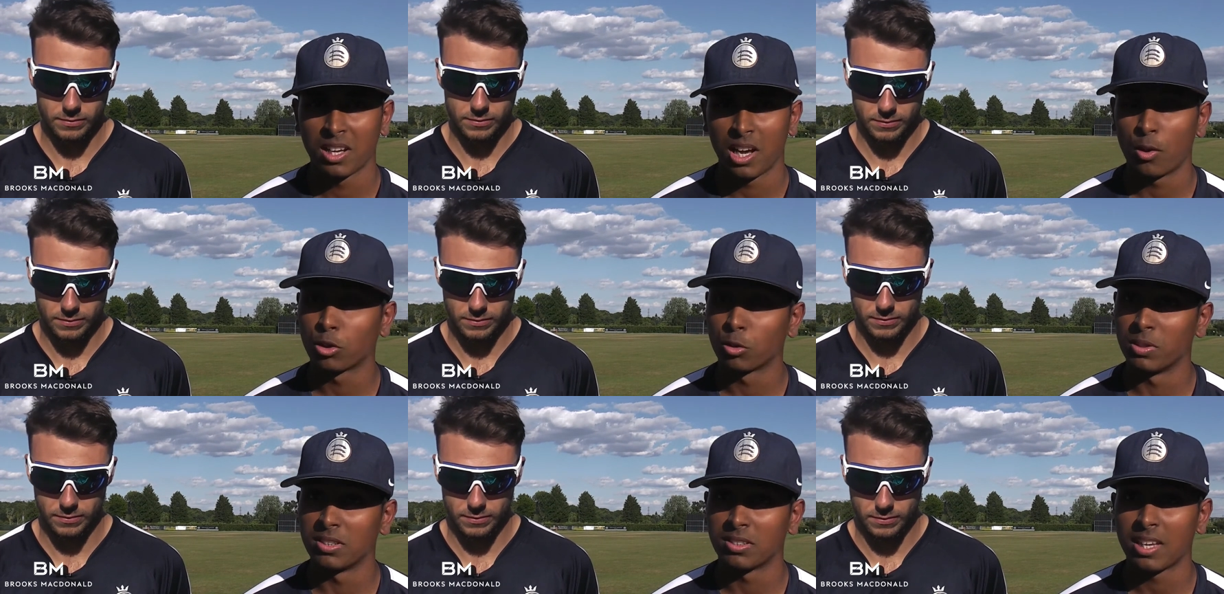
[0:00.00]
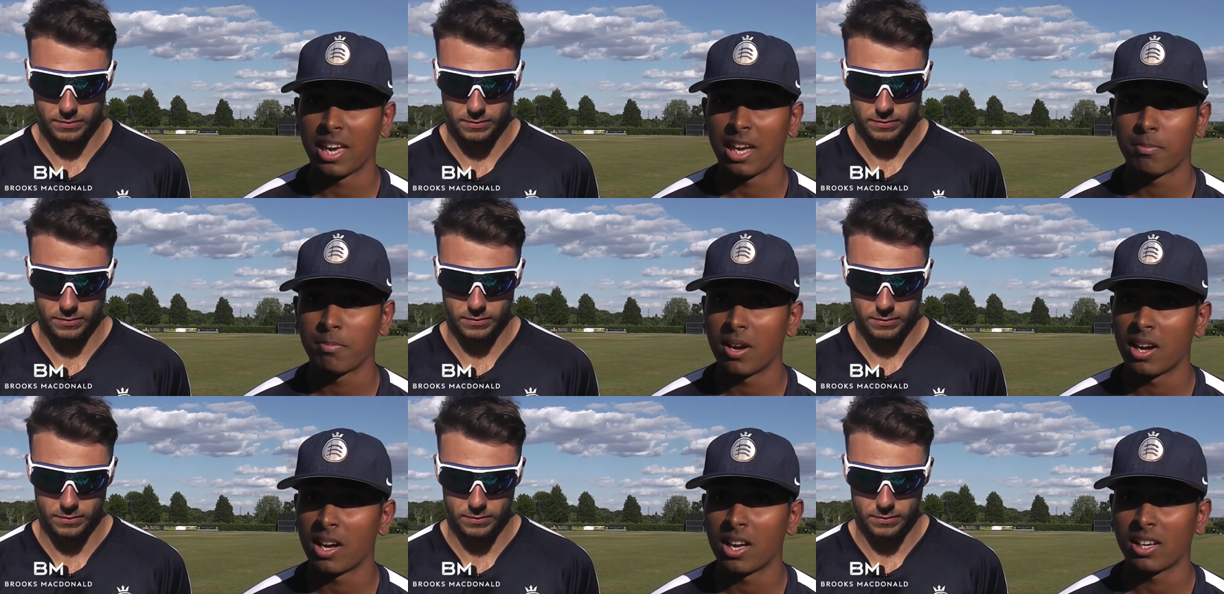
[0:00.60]
Speaker 1: I was a bit scared, but
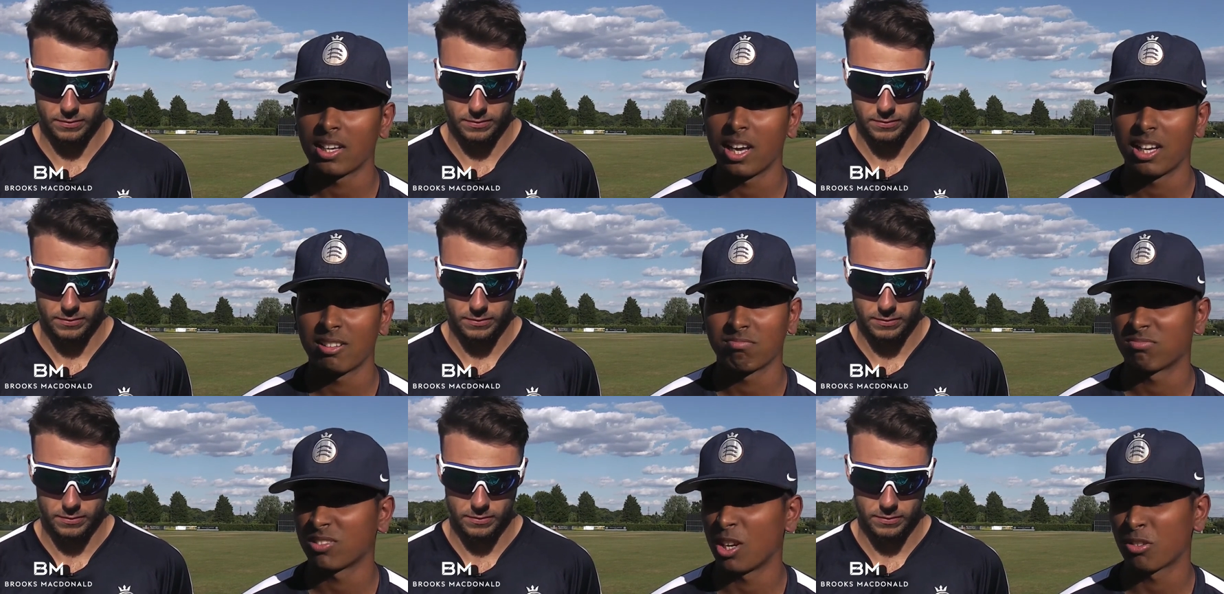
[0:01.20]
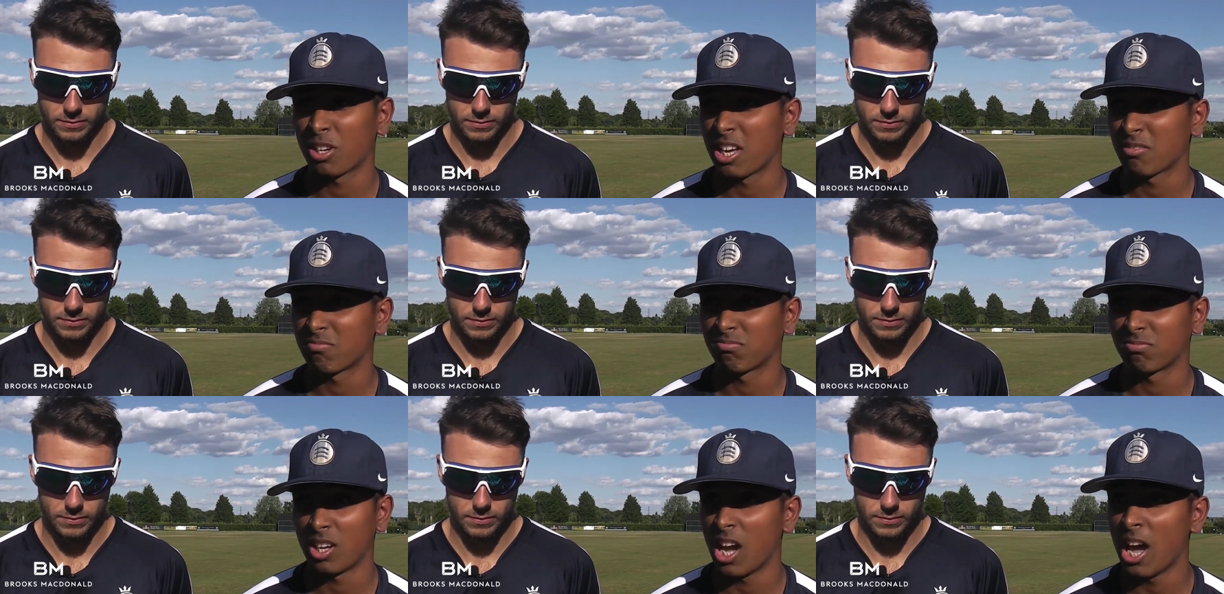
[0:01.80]
I was like,
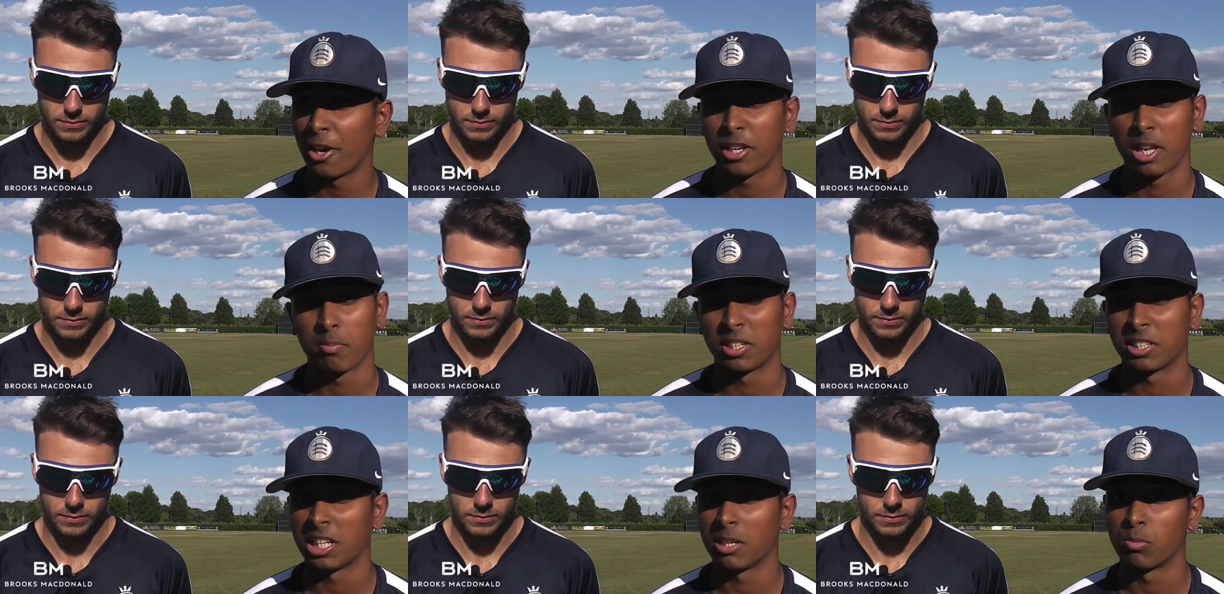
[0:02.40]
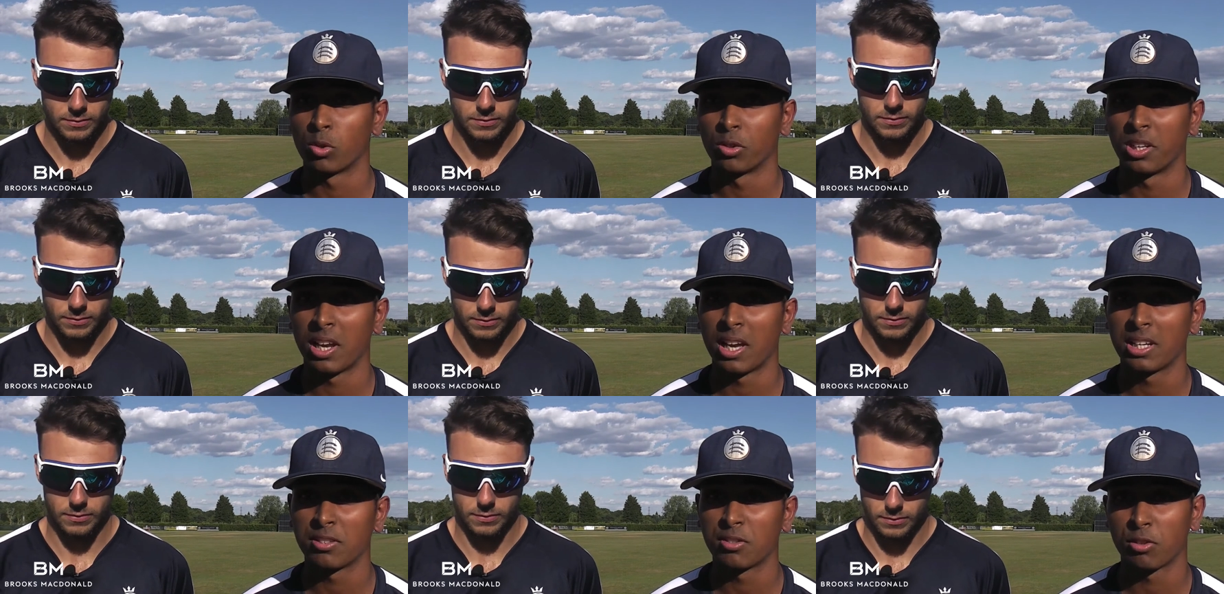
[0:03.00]
I had to get my team over the
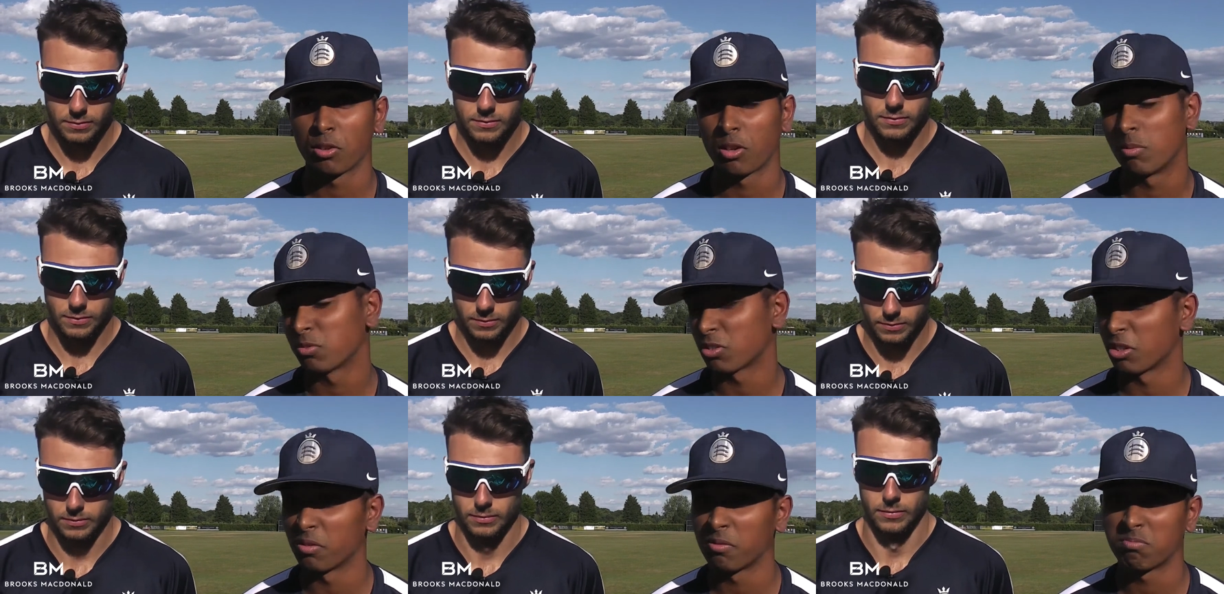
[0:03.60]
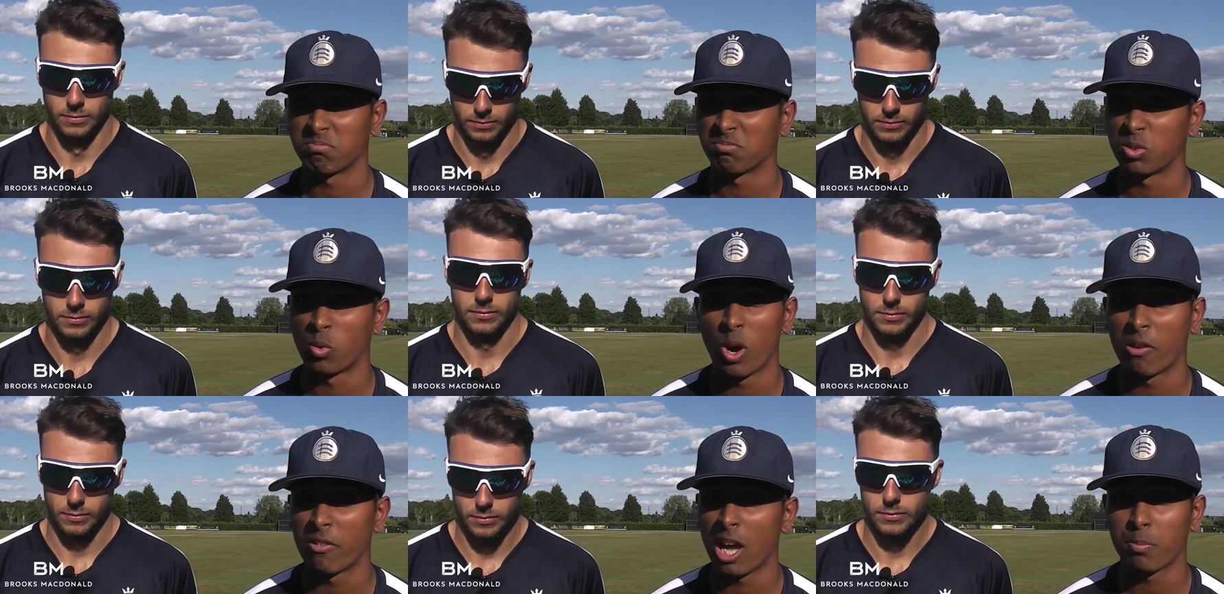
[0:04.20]
line, so I'm just gonna,
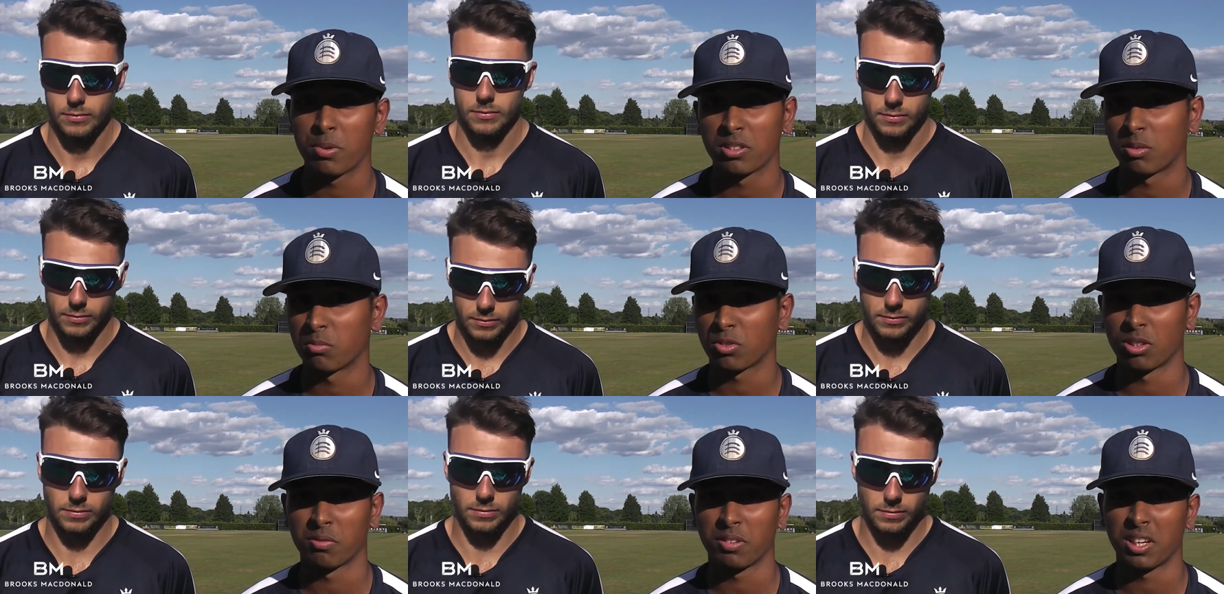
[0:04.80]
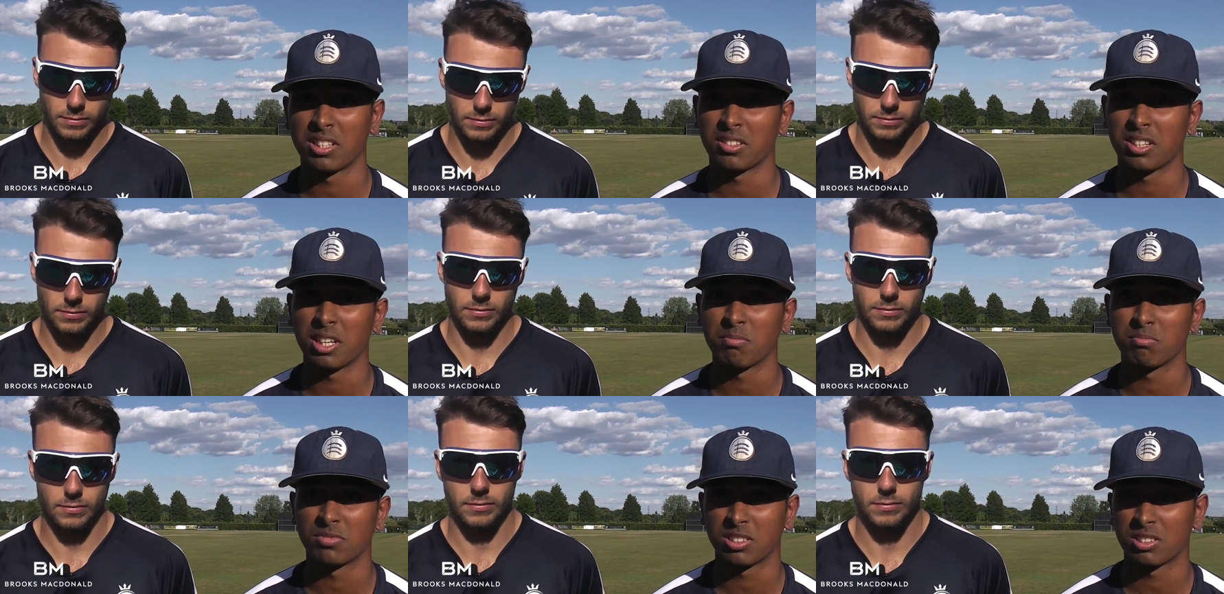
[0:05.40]
whatever happens, I'm just gonna face
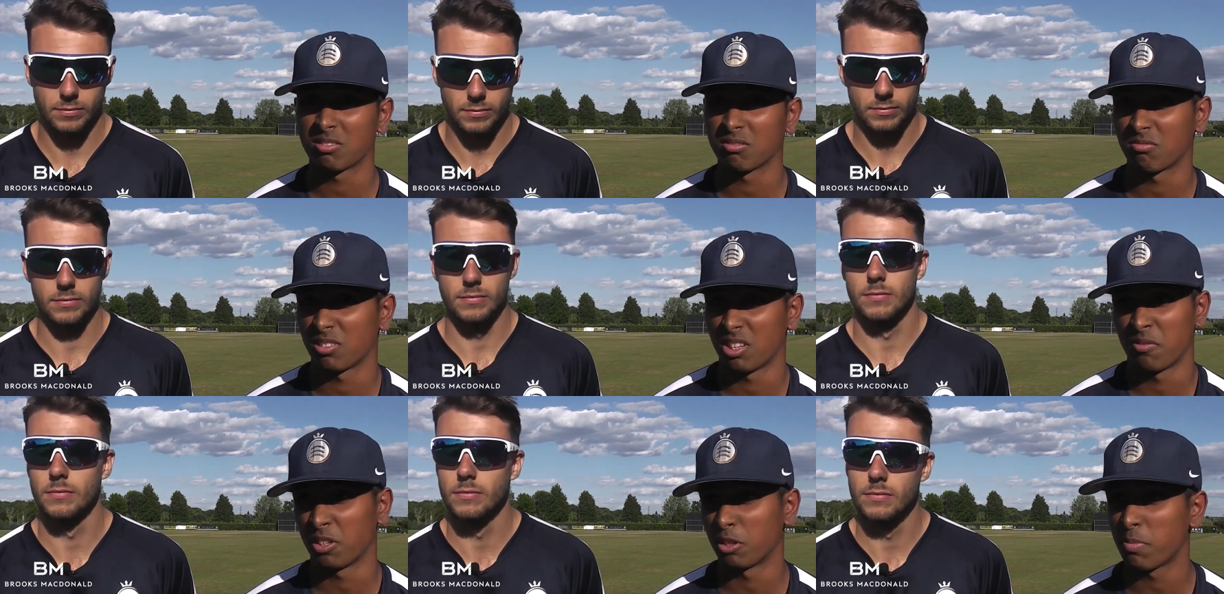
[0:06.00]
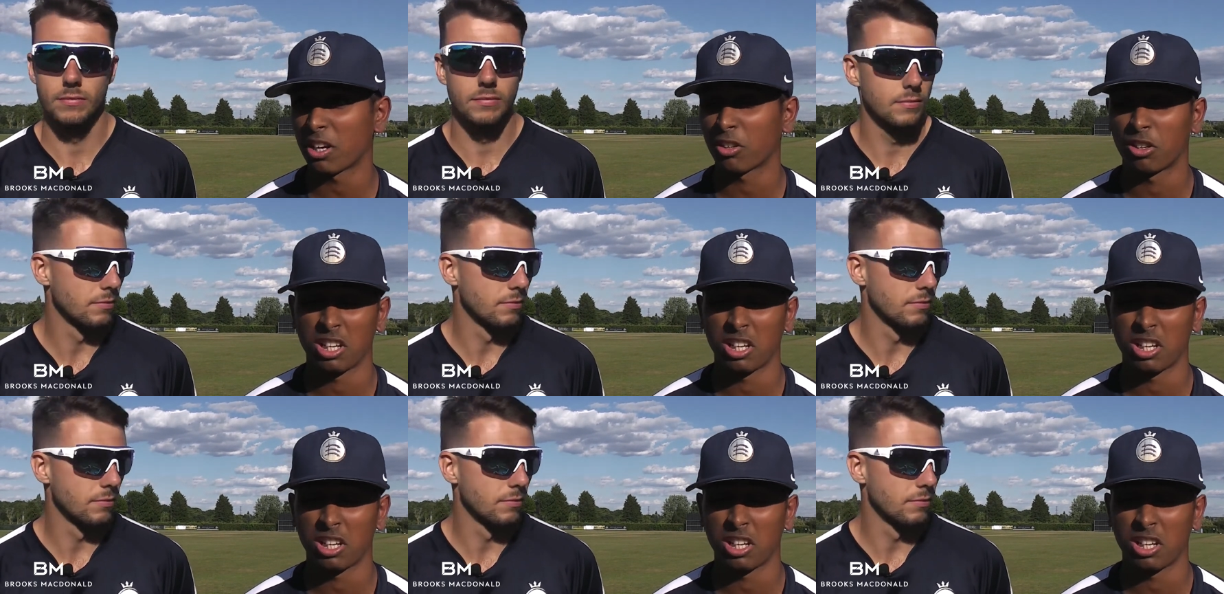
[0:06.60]
him. If he's back of the